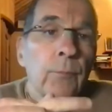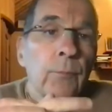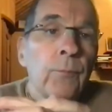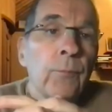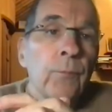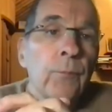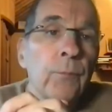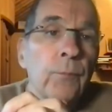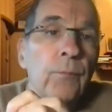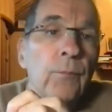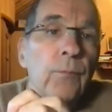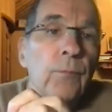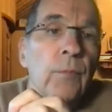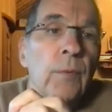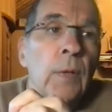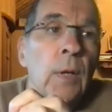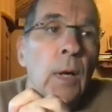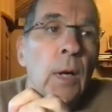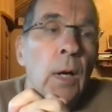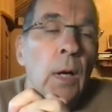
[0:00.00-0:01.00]

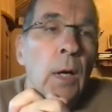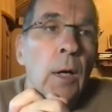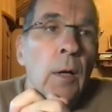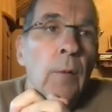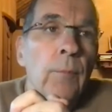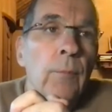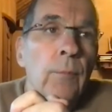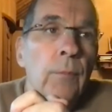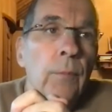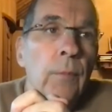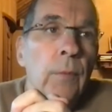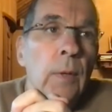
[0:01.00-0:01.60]
Mm-hmm.